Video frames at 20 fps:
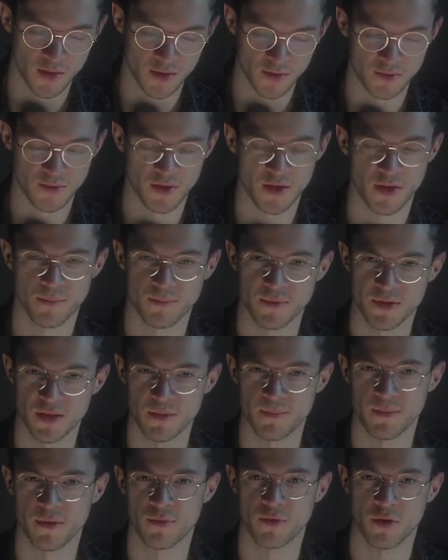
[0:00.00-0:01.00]
to help
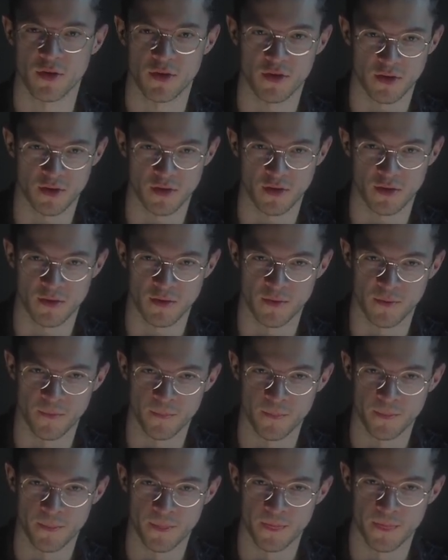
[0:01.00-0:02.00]
keep it running.
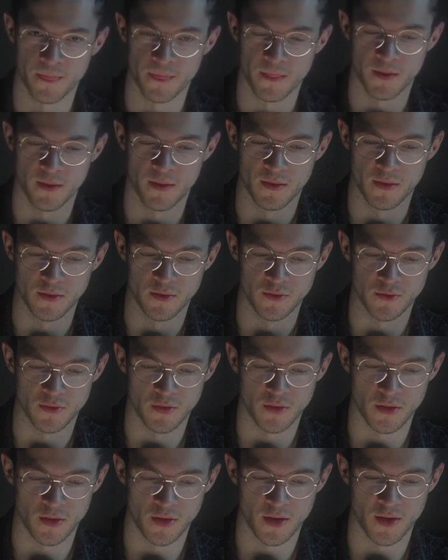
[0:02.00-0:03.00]

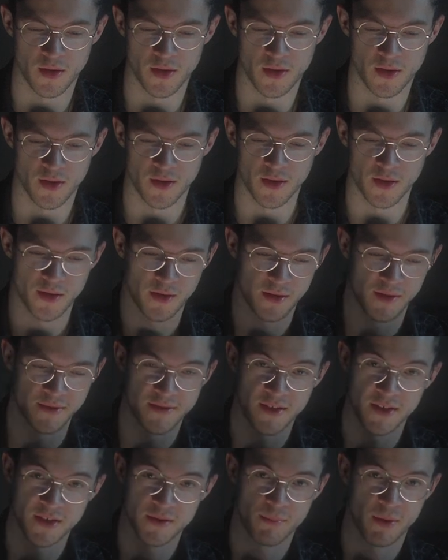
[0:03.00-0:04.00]
So
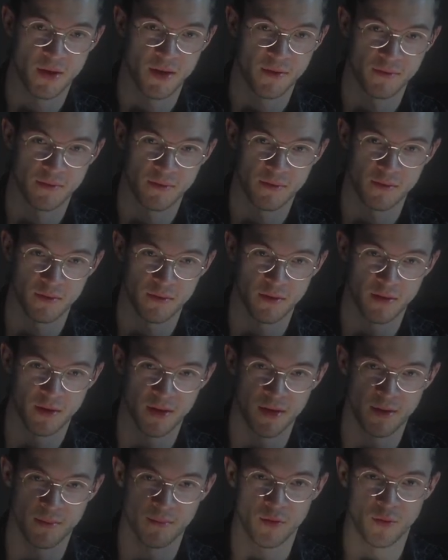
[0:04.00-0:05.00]
it's his path,
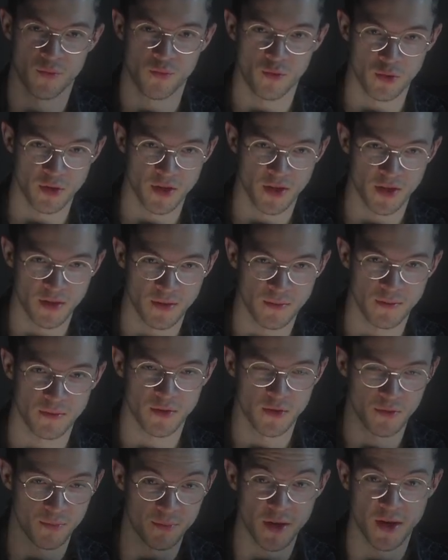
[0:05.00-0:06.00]
and I'm walking,
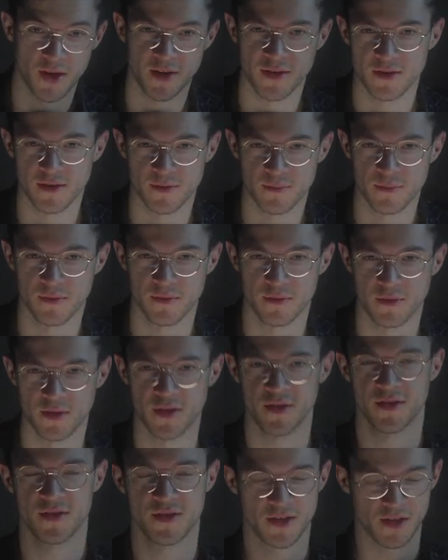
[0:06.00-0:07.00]
behind him,
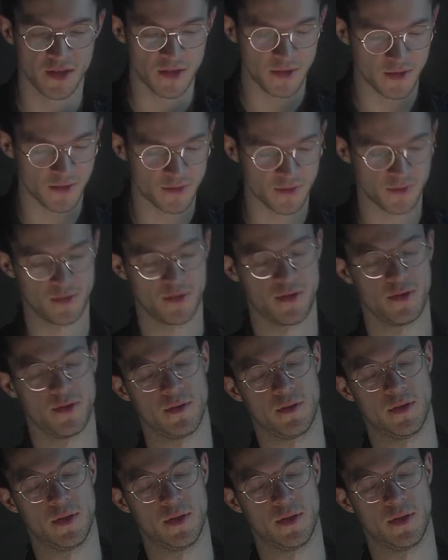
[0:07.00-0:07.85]
and he's cleared it already.